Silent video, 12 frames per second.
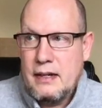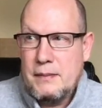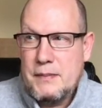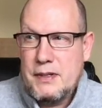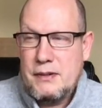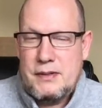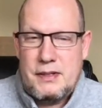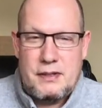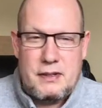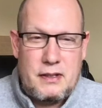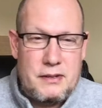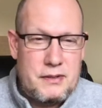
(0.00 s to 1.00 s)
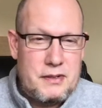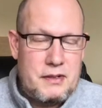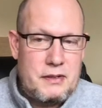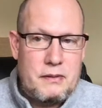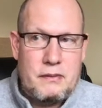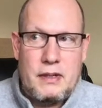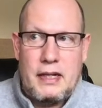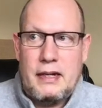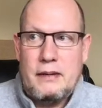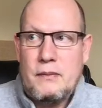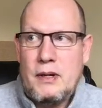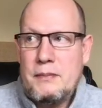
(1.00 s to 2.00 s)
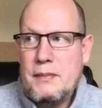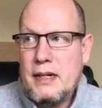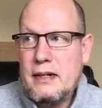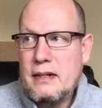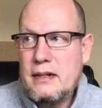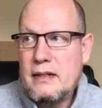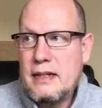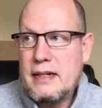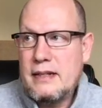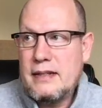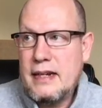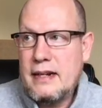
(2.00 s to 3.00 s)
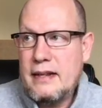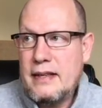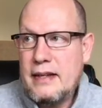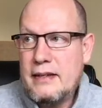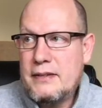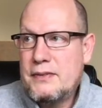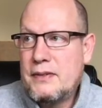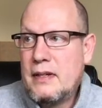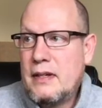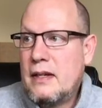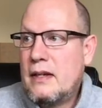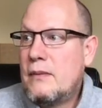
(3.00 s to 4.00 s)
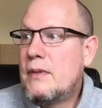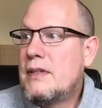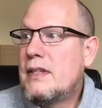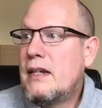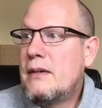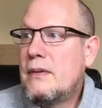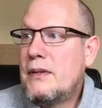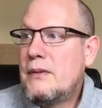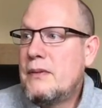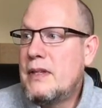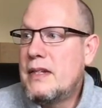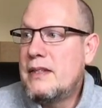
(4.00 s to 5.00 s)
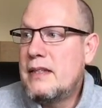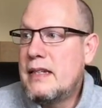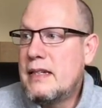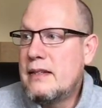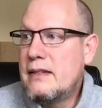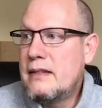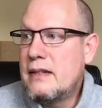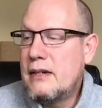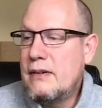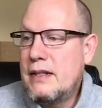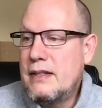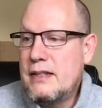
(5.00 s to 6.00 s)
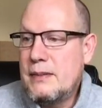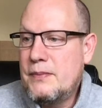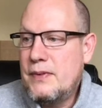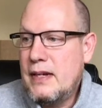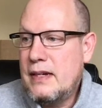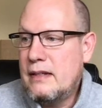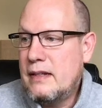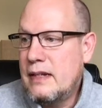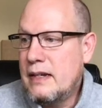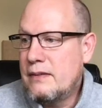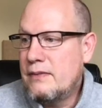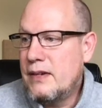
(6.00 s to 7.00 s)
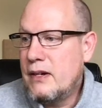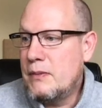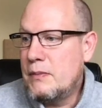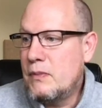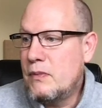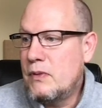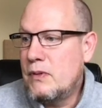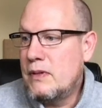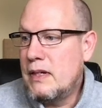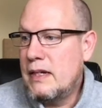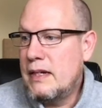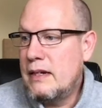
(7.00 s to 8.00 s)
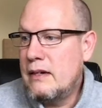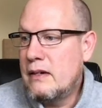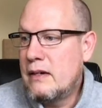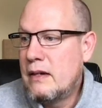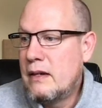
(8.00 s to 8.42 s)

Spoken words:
So it's as close to a one-button click as I can think of. Once I run through these things, I create the zip file, I fire up Roon on here.